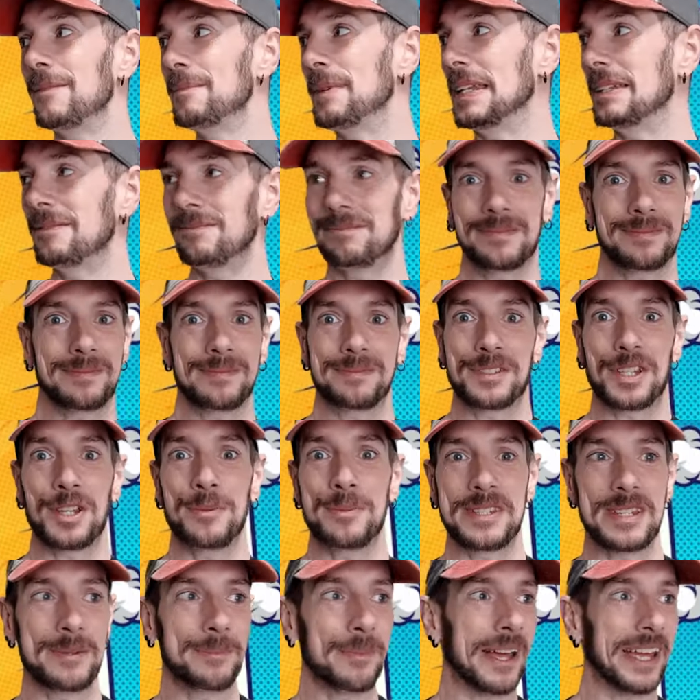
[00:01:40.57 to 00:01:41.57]
I mean, I'm too
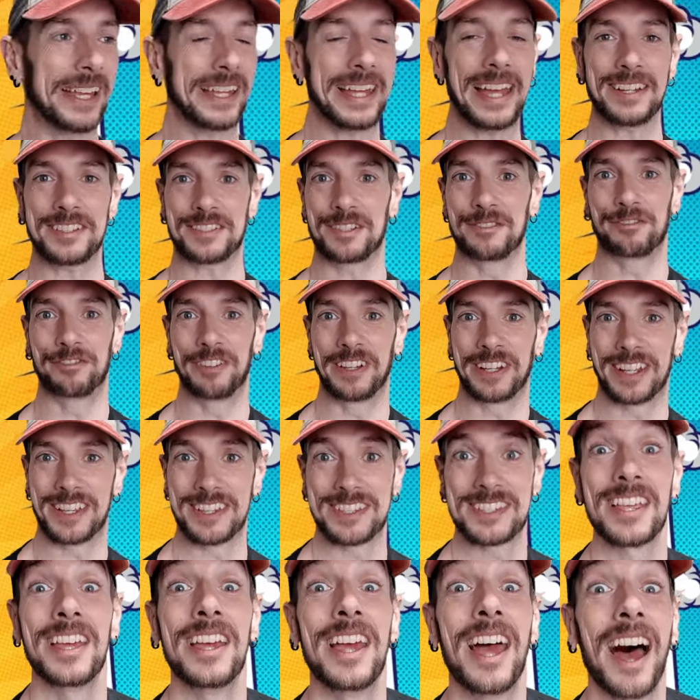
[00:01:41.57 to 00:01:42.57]
busy buying action
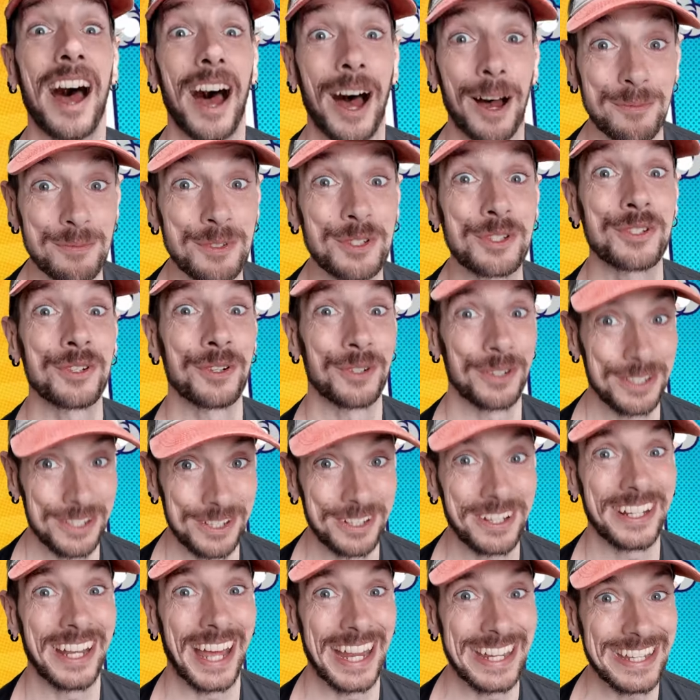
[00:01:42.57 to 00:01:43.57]
figures. I'm sure you
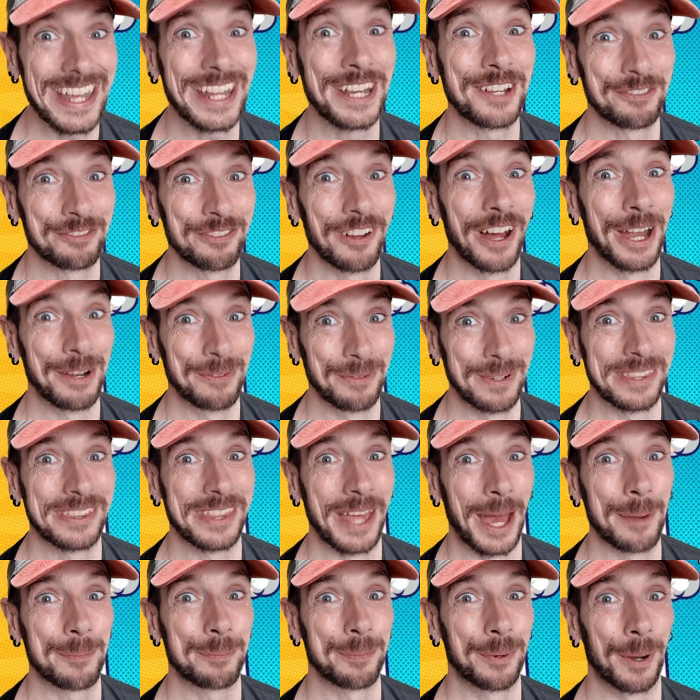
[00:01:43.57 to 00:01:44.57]
can identify with
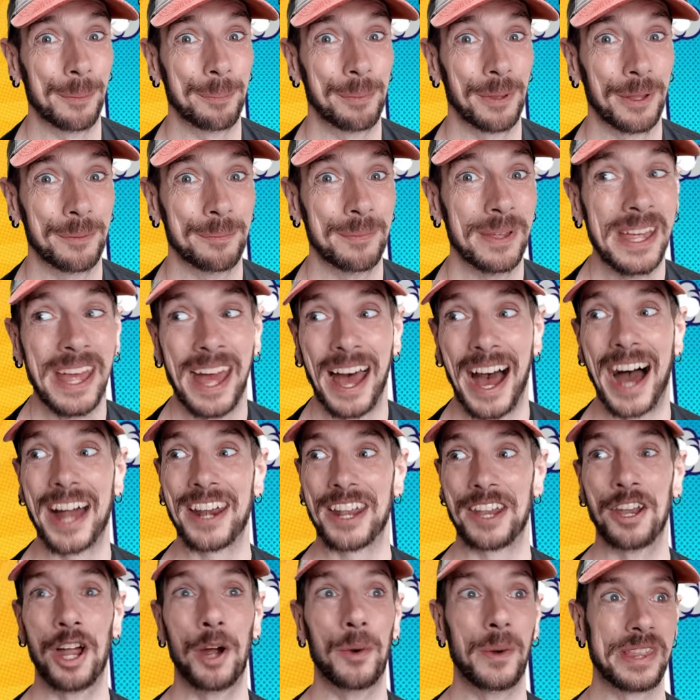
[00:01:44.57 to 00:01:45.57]
that problem. I
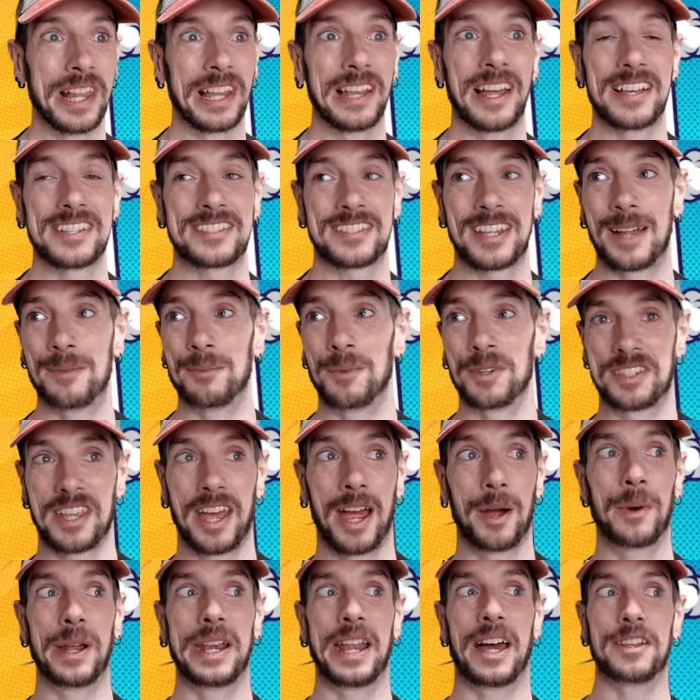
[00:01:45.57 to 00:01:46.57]
don't know when the last time was that
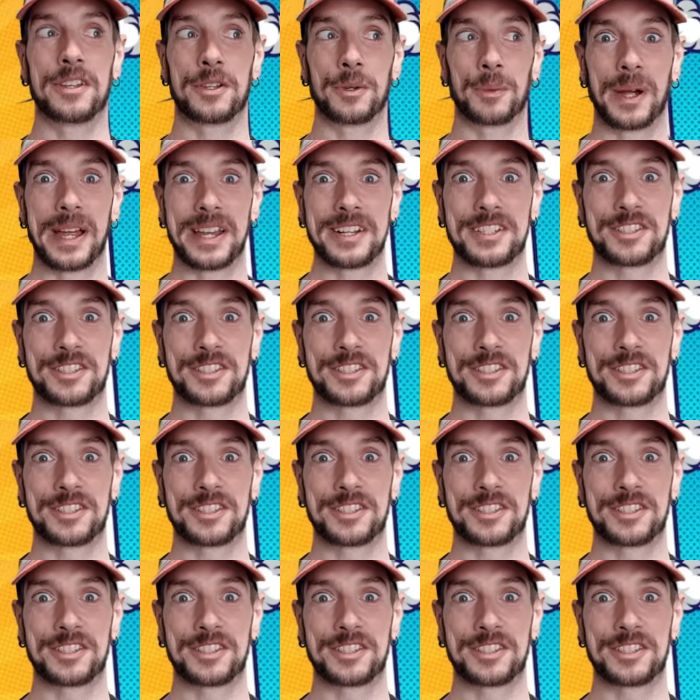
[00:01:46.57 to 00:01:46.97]
I went underwear